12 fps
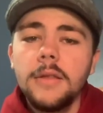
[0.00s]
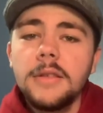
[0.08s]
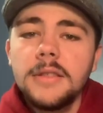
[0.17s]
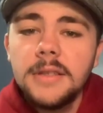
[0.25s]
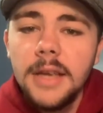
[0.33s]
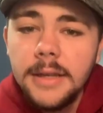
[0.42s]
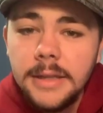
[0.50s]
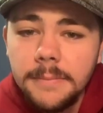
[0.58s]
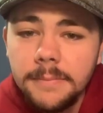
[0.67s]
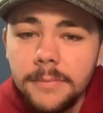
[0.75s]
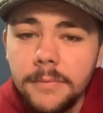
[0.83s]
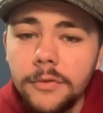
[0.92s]
This is
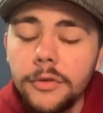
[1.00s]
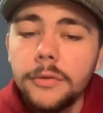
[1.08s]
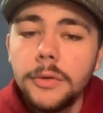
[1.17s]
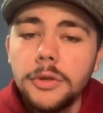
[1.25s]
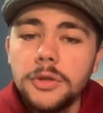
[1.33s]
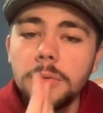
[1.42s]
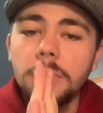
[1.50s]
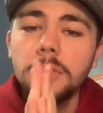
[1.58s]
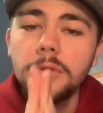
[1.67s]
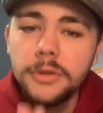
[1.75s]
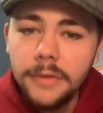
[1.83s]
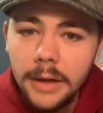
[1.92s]
Eddie for
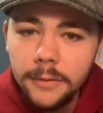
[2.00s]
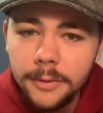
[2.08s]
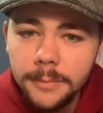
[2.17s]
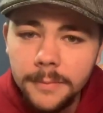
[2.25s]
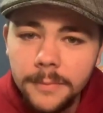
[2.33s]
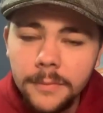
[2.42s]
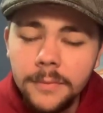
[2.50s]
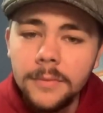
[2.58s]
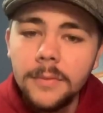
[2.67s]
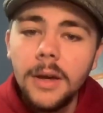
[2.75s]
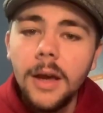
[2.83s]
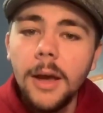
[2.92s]
Virtual Survivor.
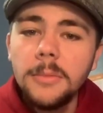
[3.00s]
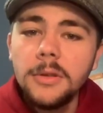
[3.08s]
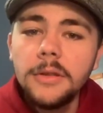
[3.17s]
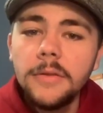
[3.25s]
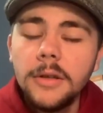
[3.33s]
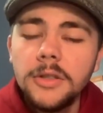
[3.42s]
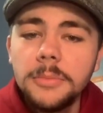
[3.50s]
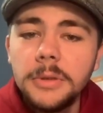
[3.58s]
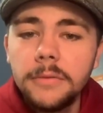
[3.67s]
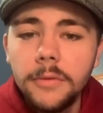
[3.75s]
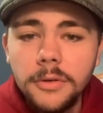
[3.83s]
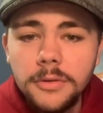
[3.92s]
I believe I should be
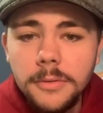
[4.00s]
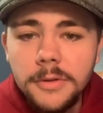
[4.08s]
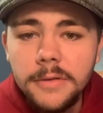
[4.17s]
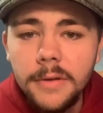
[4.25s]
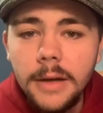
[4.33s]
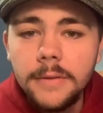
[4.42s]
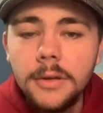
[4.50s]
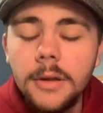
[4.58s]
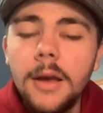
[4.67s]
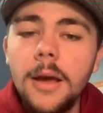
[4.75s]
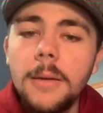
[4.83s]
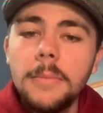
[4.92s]
in Virtual Survivor
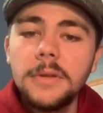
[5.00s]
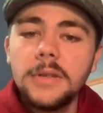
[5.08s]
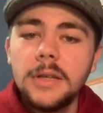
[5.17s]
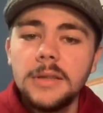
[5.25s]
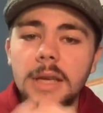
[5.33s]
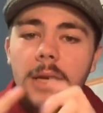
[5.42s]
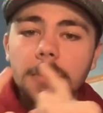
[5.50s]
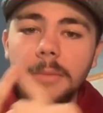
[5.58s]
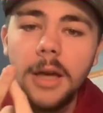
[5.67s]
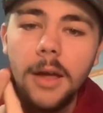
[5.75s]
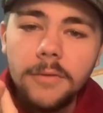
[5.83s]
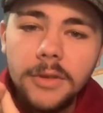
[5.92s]
because I am
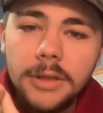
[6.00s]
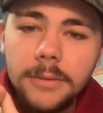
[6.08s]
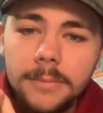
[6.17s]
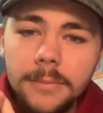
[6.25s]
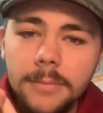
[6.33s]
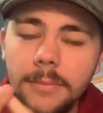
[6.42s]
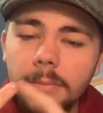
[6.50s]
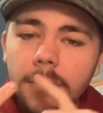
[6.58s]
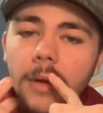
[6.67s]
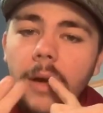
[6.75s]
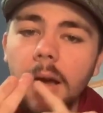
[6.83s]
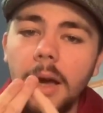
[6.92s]
confident,
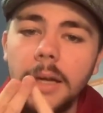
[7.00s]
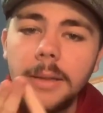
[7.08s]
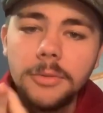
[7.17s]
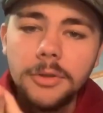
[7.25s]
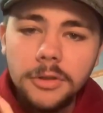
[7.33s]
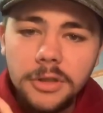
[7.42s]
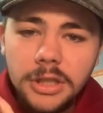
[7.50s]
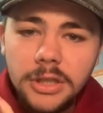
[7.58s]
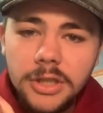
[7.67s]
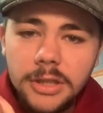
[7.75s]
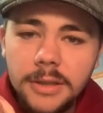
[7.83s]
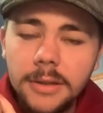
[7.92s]
I am
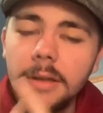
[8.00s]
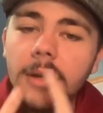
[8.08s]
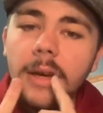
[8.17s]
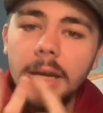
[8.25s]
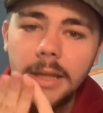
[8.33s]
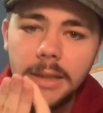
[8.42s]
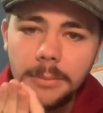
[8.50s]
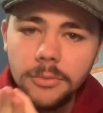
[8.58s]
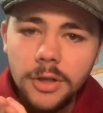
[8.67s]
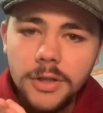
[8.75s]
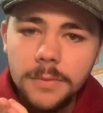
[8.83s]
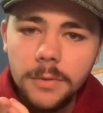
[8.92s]
strategic, and I'm
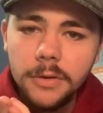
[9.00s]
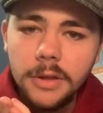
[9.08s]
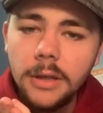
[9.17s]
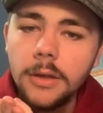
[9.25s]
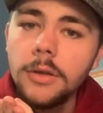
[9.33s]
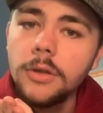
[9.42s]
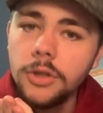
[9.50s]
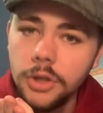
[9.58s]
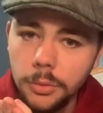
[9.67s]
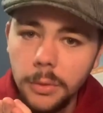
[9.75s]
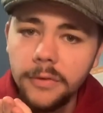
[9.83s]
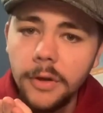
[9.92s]
trustworthy
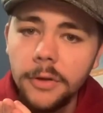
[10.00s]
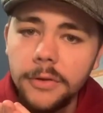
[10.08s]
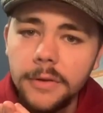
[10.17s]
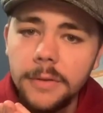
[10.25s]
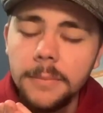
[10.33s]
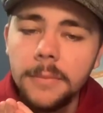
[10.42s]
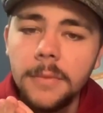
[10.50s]
to a fault.